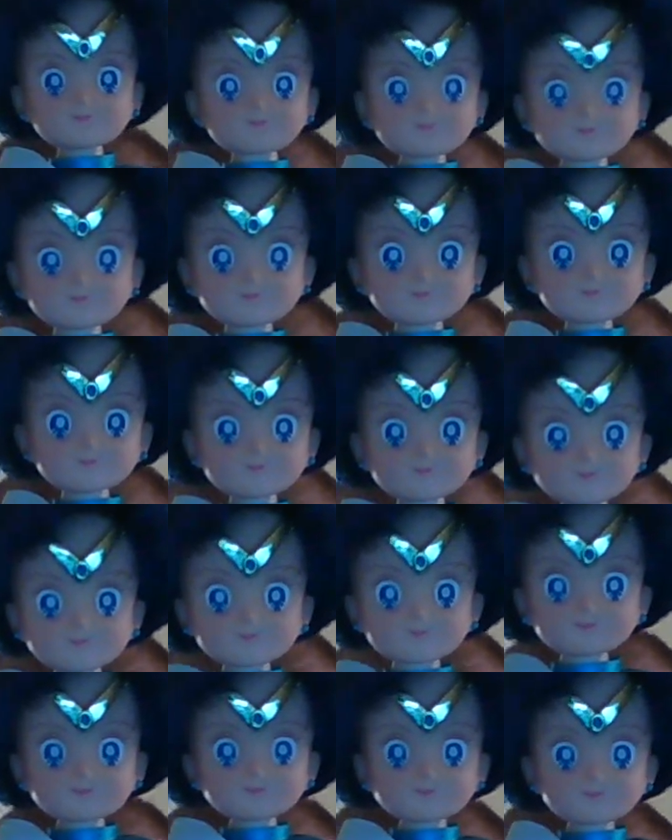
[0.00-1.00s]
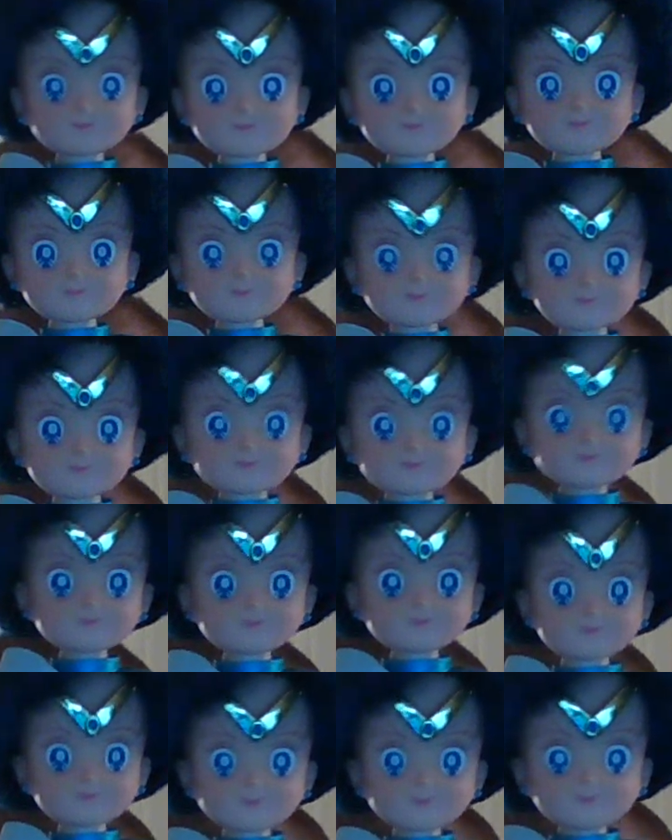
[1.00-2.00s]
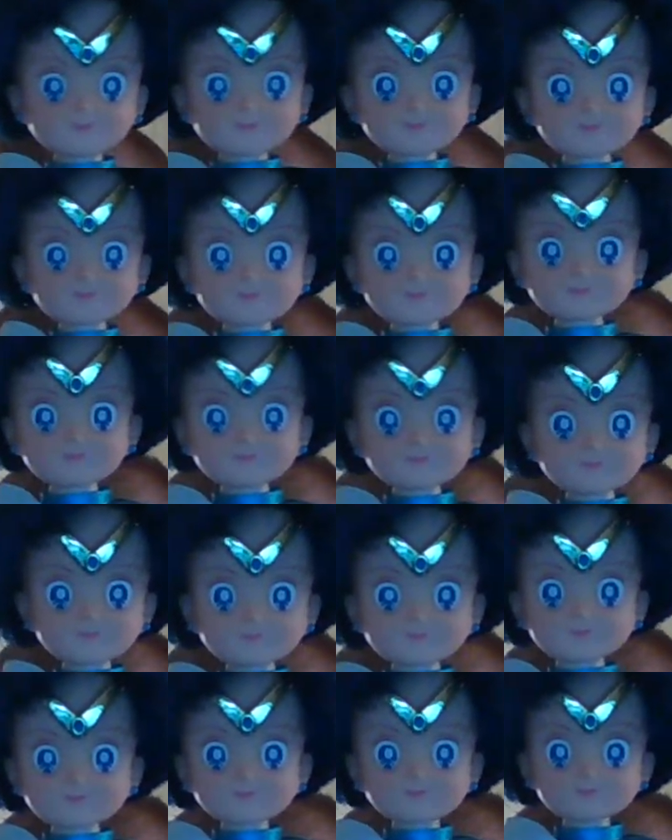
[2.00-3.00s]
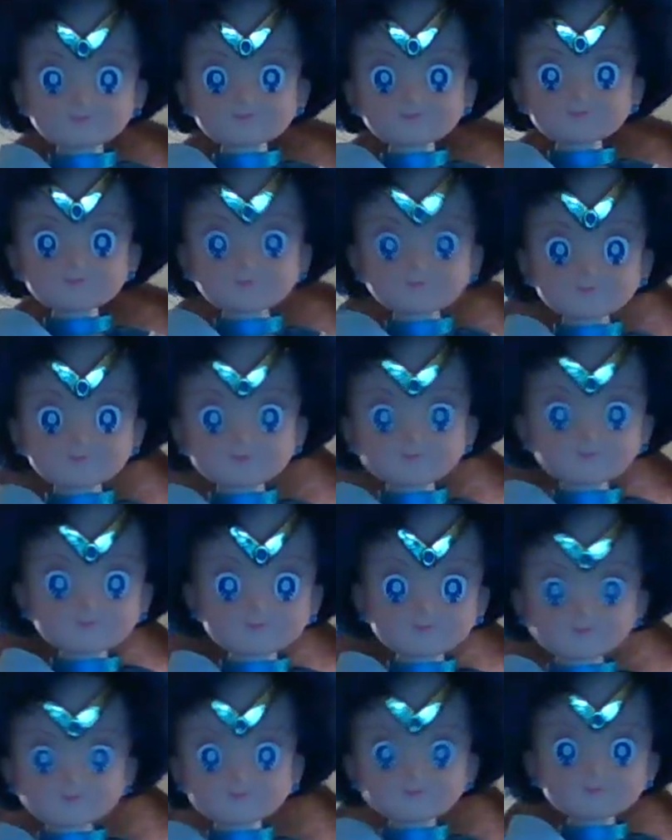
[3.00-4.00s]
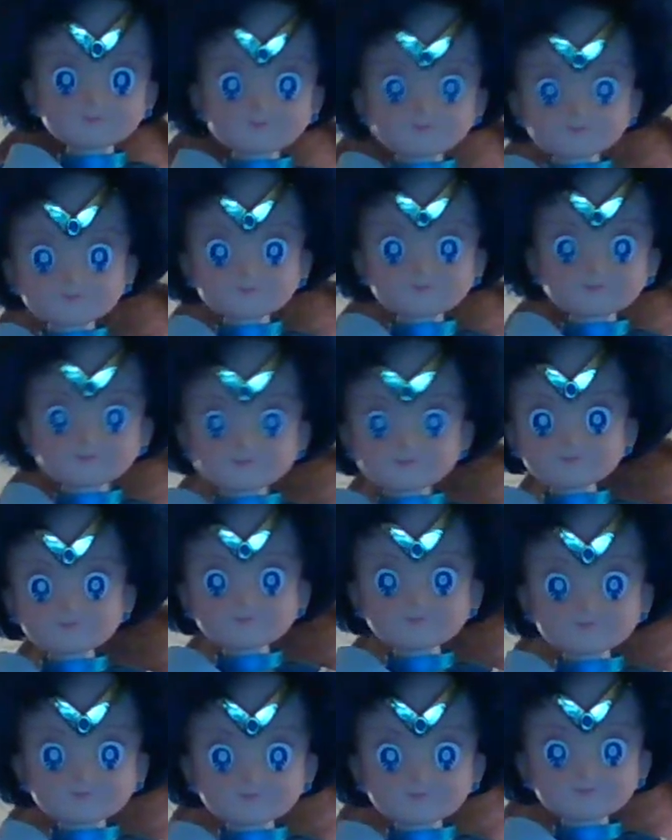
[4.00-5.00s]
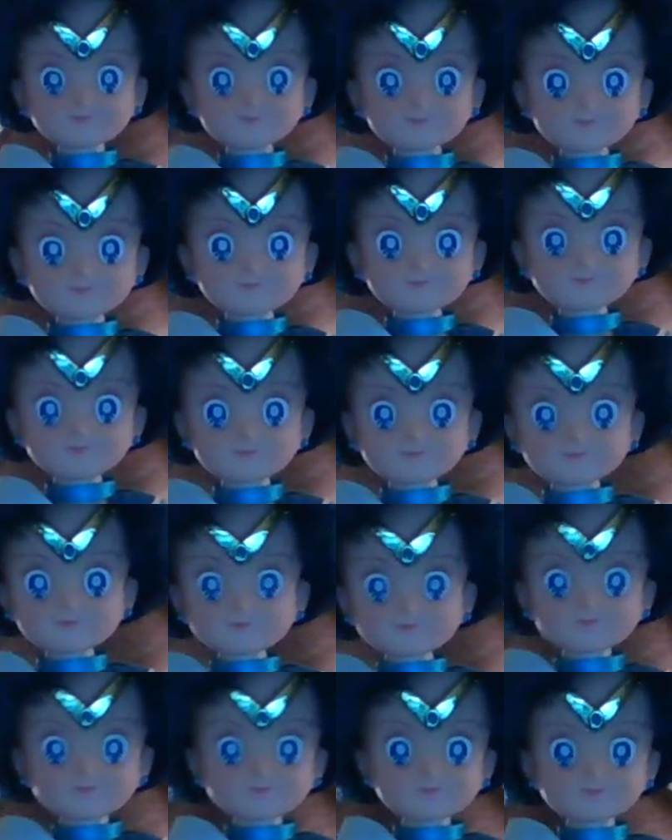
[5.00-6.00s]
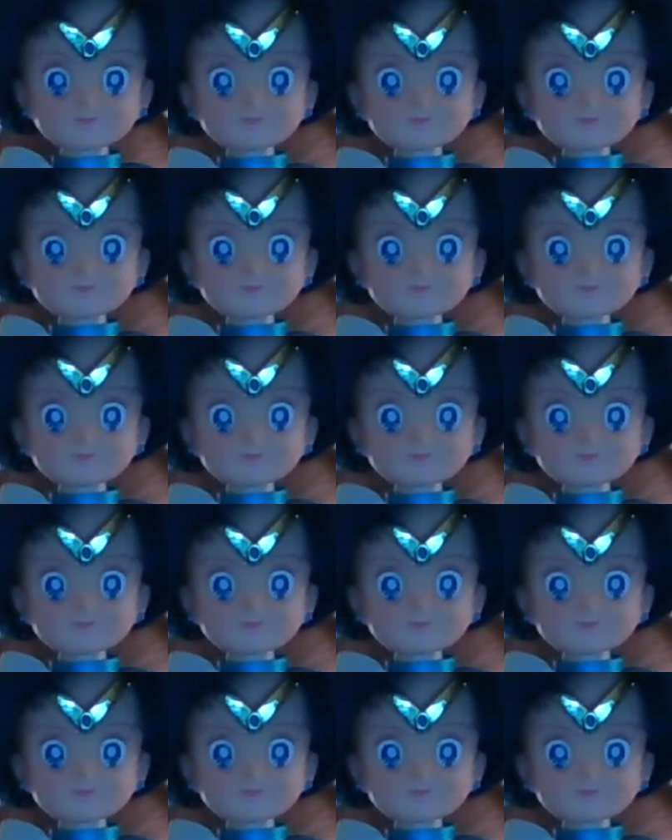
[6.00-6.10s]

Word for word: and there were a lot of things that happened. Our first YouTube channel called